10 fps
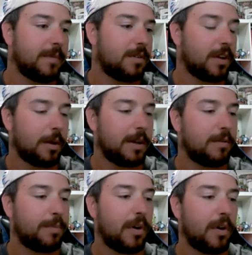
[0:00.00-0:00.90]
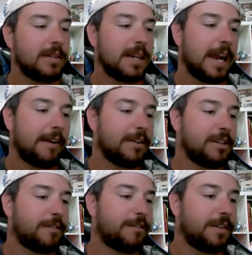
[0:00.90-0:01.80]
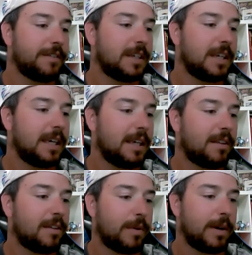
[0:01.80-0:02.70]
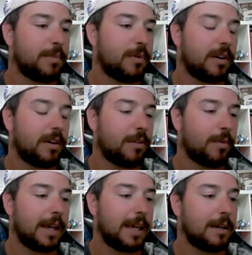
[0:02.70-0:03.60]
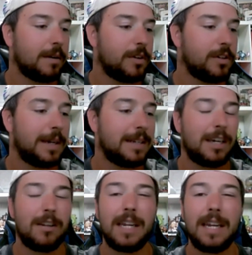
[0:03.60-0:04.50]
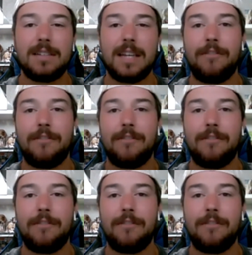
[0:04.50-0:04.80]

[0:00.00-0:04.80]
So he's priced at an average of 53.3, which means he only needs to